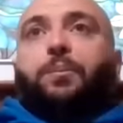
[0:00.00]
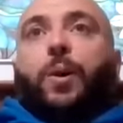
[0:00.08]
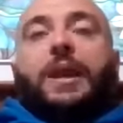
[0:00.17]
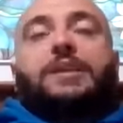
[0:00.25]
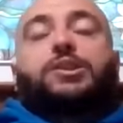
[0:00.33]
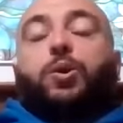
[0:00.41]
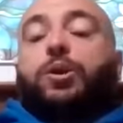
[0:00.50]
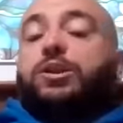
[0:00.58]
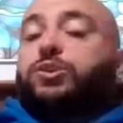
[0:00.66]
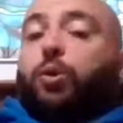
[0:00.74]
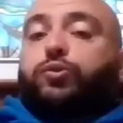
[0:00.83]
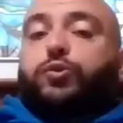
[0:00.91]
But as good
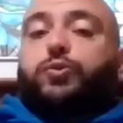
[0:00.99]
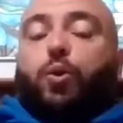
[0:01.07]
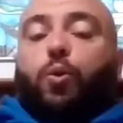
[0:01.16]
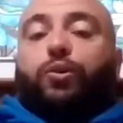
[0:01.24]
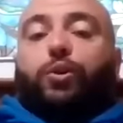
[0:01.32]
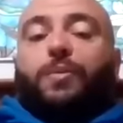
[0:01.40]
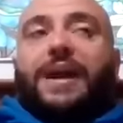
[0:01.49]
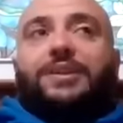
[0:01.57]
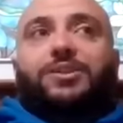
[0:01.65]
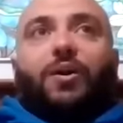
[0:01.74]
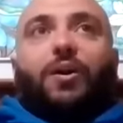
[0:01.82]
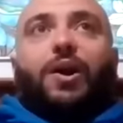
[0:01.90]
as those two
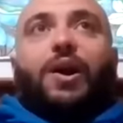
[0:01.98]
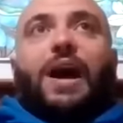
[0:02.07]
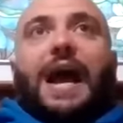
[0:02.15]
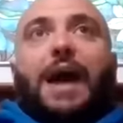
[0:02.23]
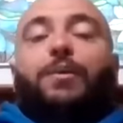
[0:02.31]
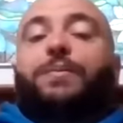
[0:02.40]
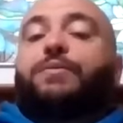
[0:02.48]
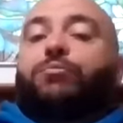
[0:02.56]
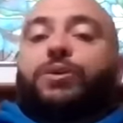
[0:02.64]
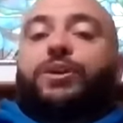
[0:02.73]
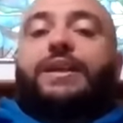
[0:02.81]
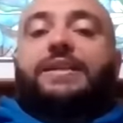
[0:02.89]
cornerbacks are, I would be
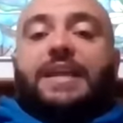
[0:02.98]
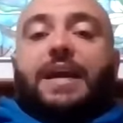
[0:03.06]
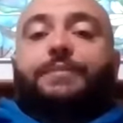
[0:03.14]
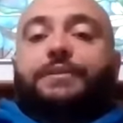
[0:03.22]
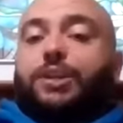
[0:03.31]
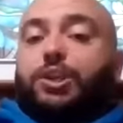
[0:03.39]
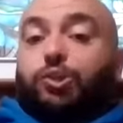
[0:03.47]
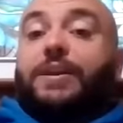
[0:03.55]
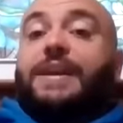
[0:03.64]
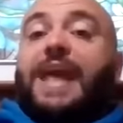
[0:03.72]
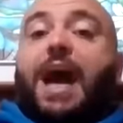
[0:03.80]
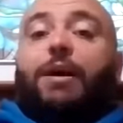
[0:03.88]
really tempted to
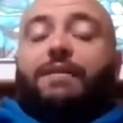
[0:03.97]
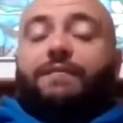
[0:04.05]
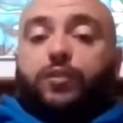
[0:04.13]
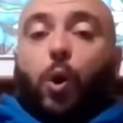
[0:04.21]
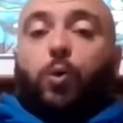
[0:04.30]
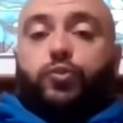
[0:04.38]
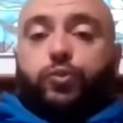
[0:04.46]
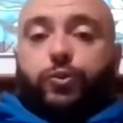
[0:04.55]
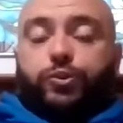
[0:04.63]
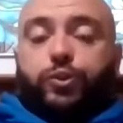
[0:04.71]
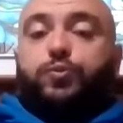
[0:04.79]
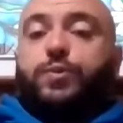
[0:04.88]
trade out if those are
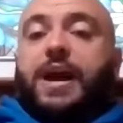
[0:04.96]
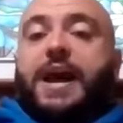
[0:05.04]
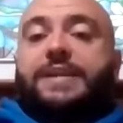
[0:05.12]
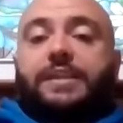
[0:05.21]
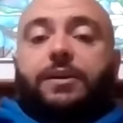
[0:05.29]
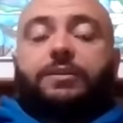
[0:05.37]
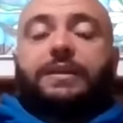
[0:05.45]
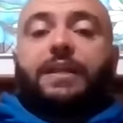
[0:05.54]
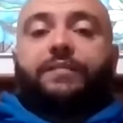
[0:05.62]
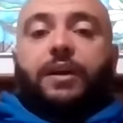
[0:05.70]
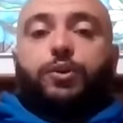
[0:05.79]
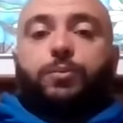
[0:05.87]
the two guys that are
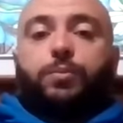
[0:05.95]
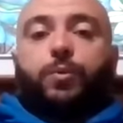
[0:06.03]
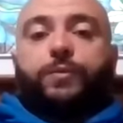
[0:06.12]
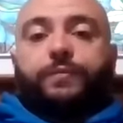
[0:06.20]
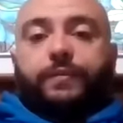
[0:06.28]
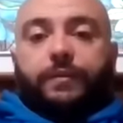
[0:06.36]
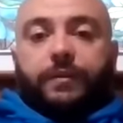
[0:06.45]
left on your board.